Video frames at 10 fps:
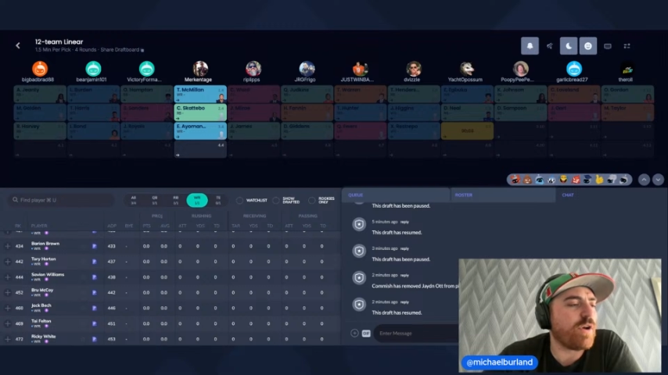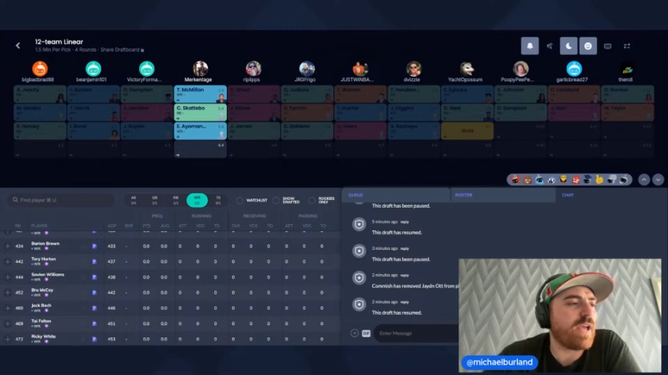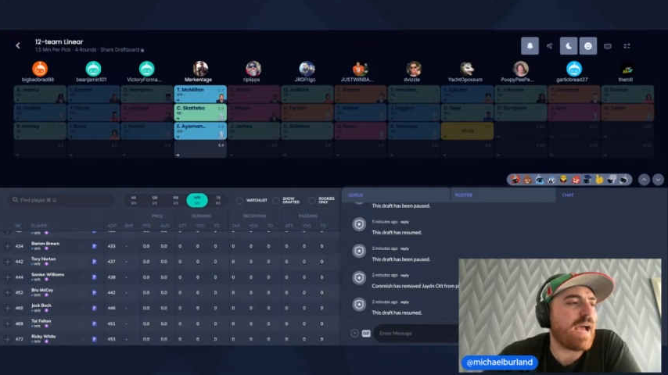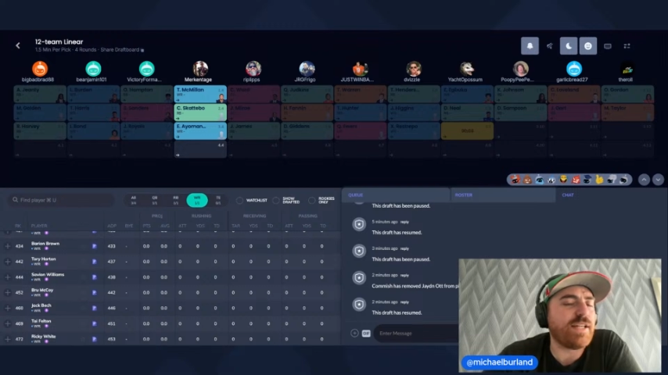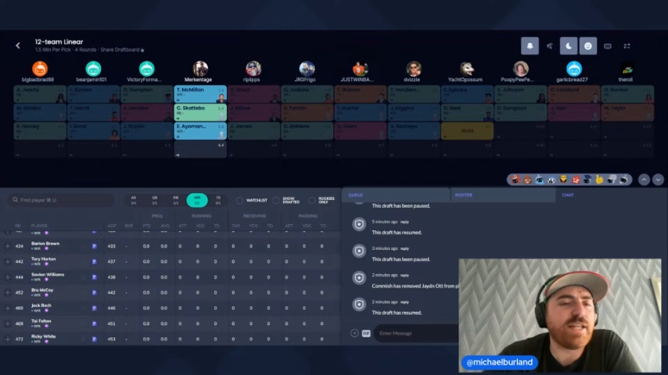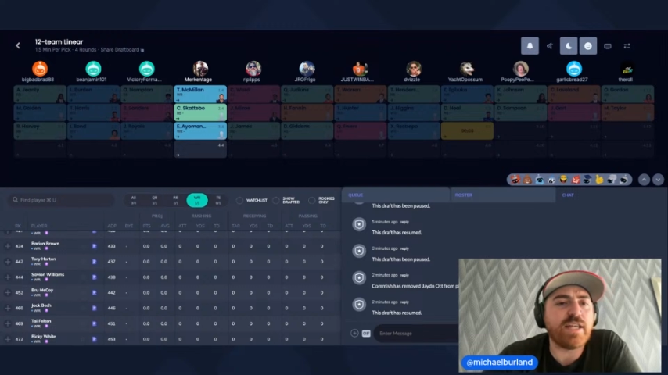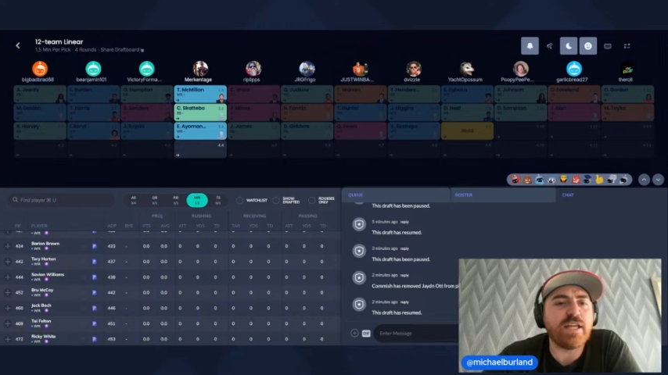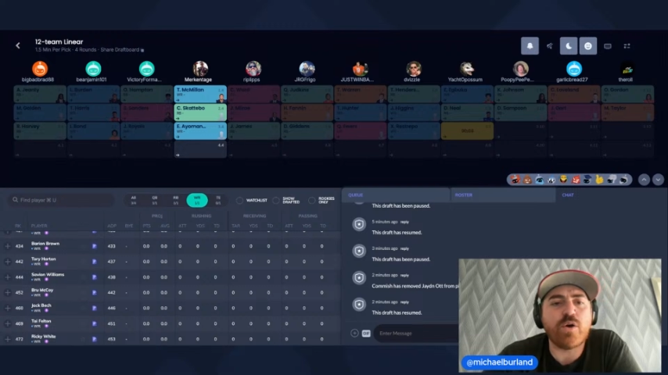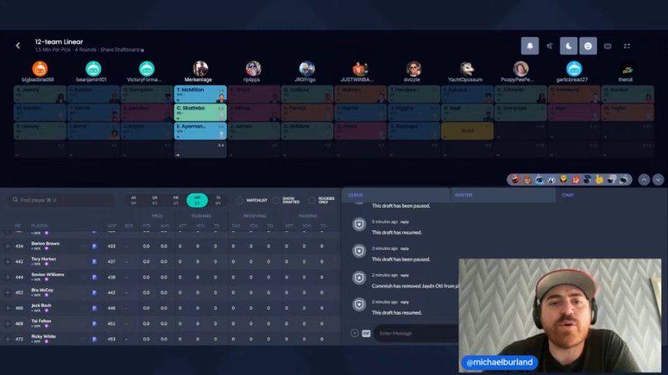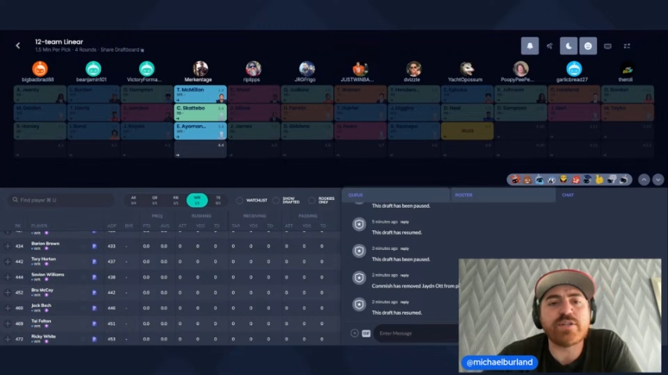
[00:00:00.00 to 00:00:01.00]
Oh yeah, I did.
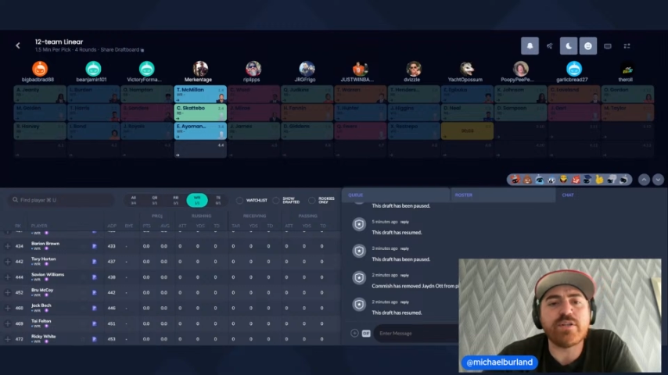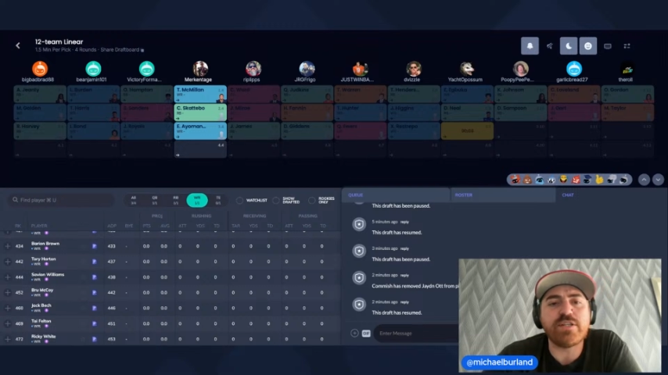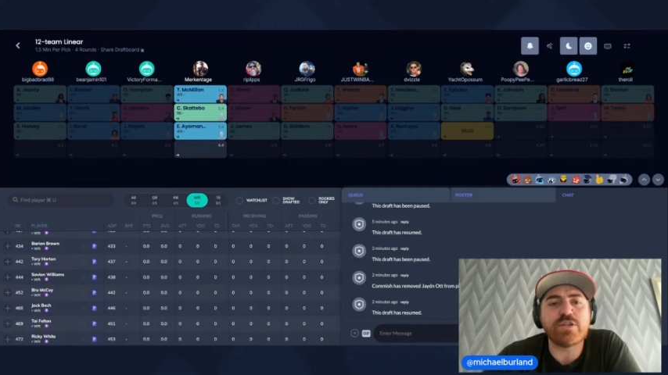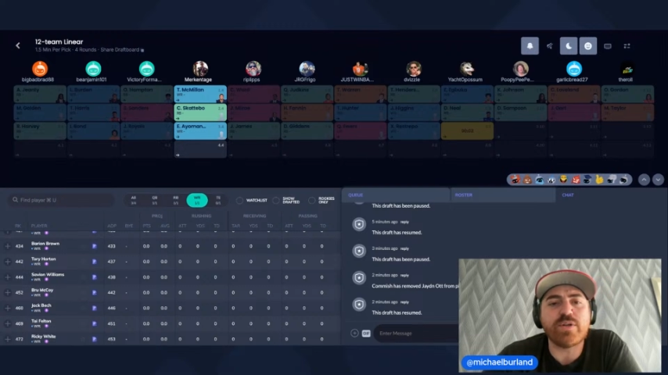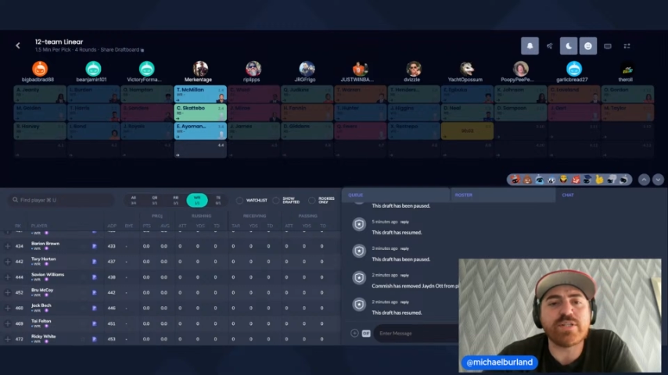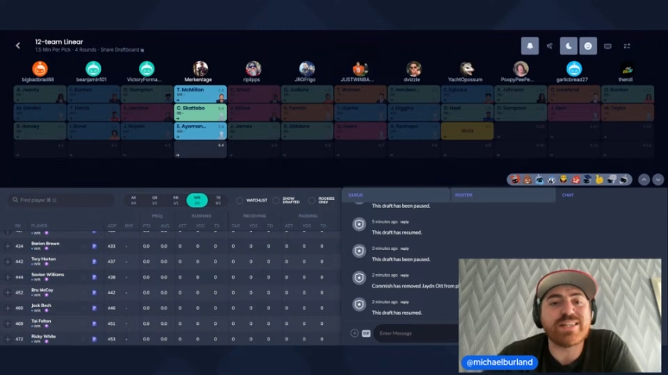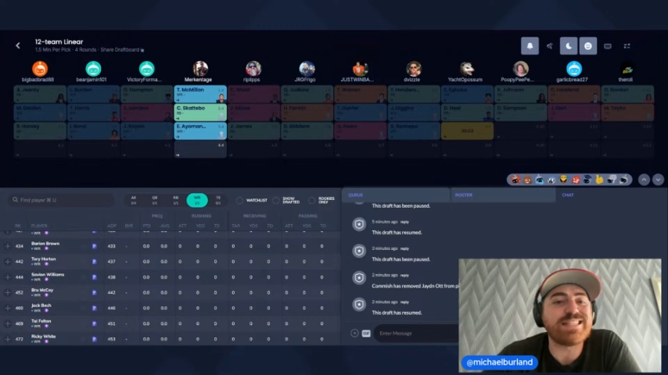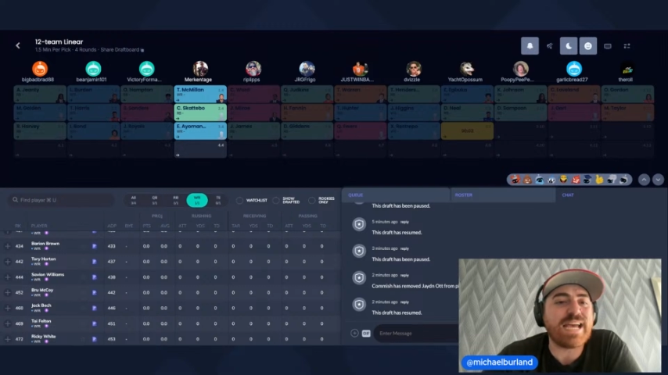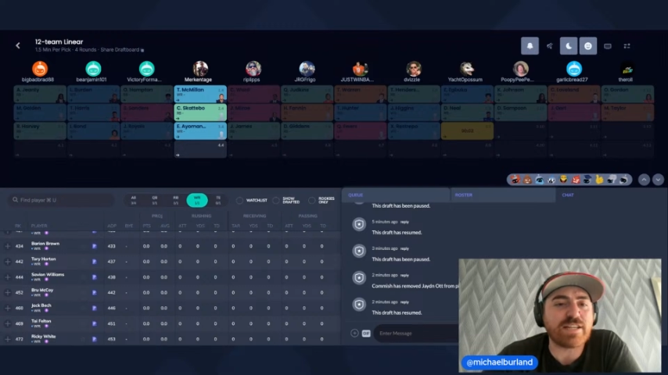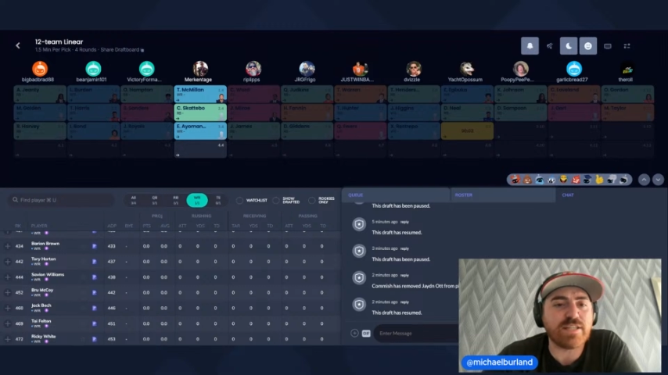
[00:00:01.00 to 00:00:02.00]
He's going to the
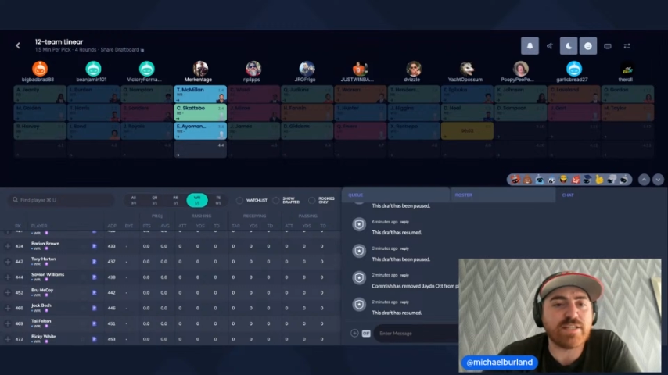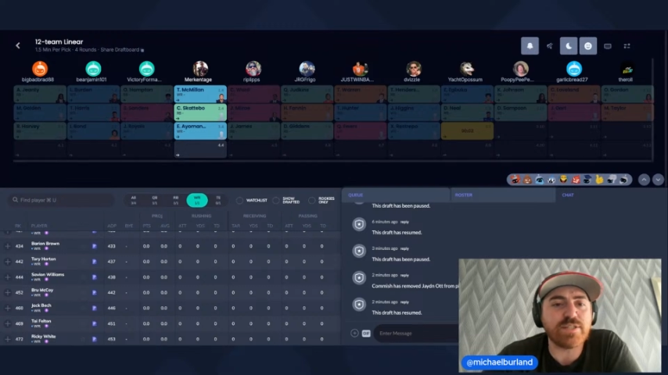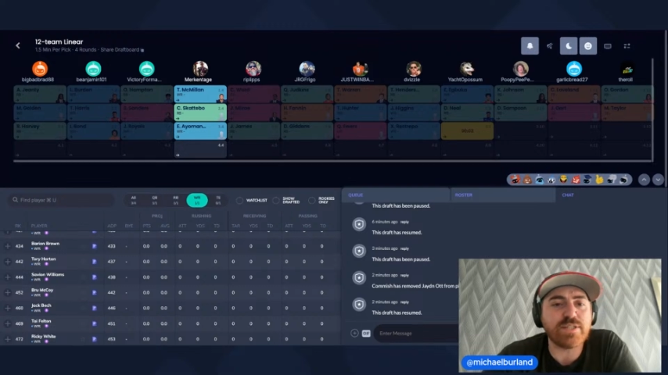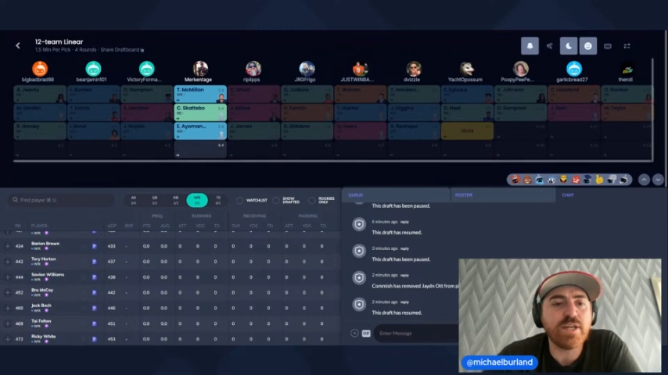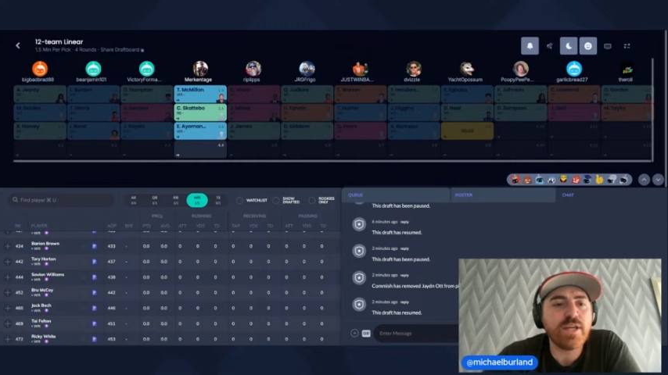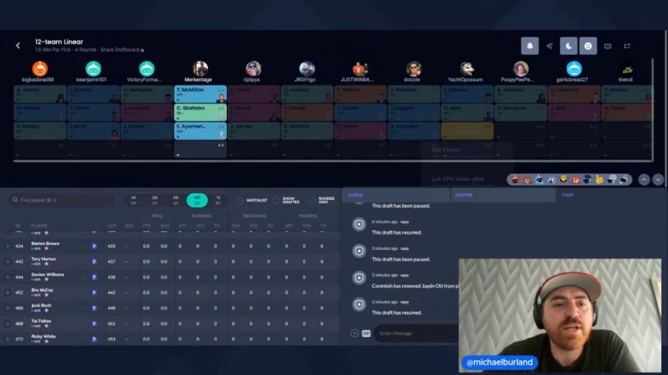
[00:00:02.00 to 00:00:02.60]
Texans.